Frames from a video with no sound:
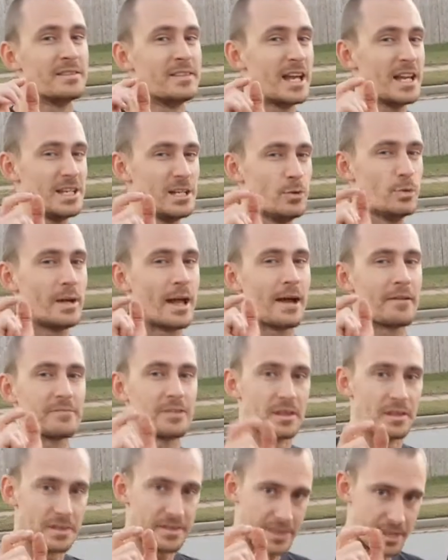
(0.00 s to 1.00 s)
Then you would have
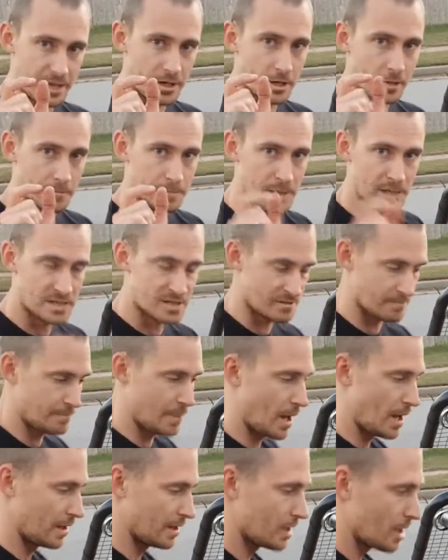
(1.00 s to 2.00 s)
the thicker piece of
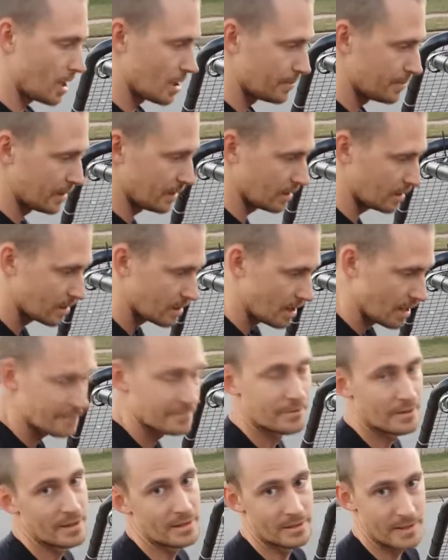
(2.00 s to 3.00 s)
polycarbonate
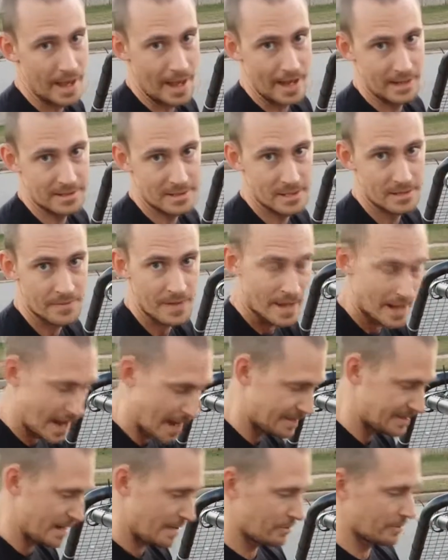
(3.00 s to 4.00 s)
covering that,
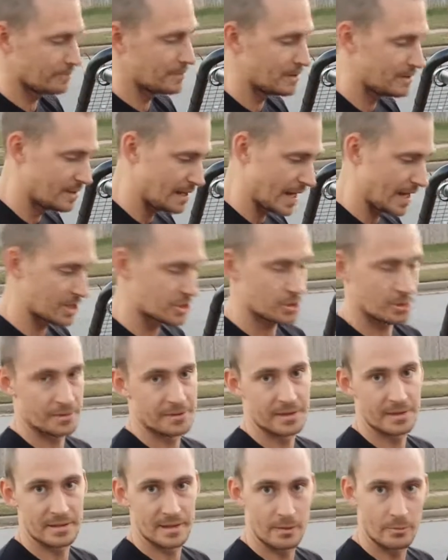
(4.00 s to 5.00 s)
and that would be the actual
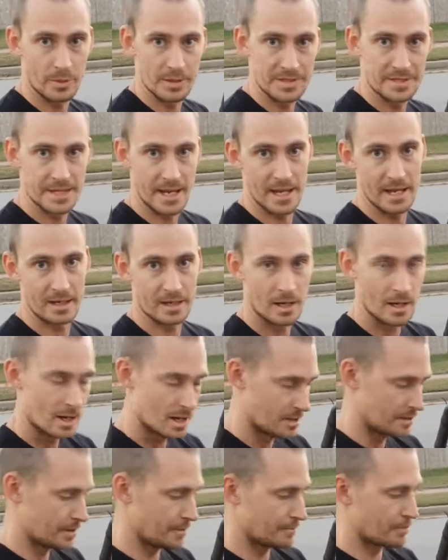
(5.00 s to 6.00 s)
thing that would take
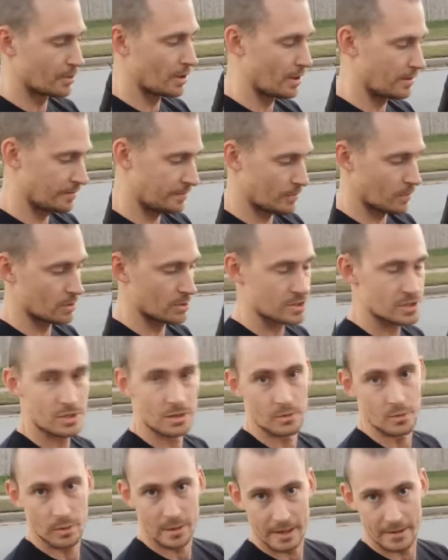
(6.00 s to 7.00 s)
the brunt force
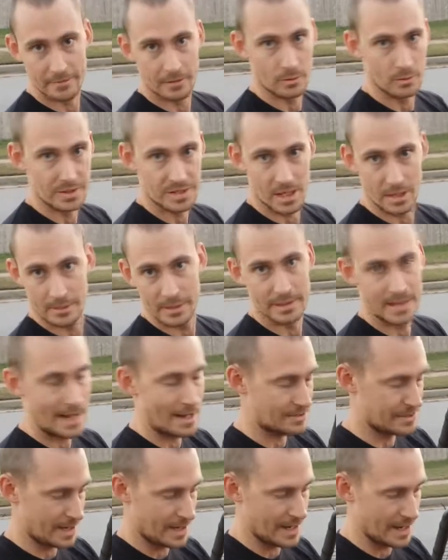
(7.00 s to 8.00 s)
or whatever was coming
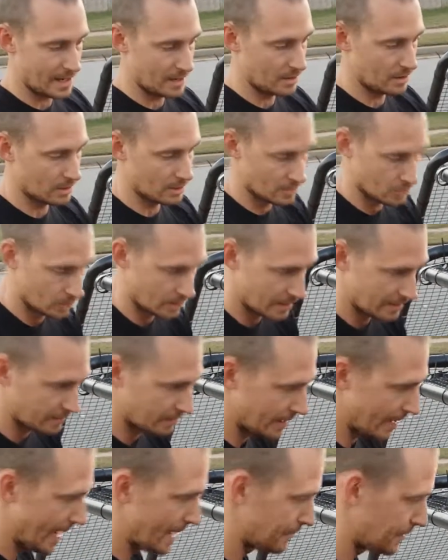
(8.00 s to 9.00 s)
down, the hail or whatever
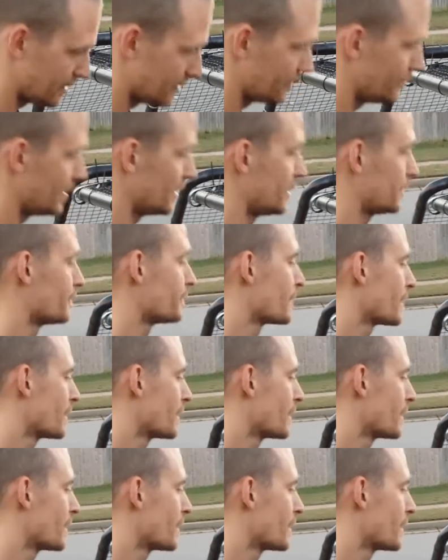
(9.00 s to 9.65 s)
it happened to be.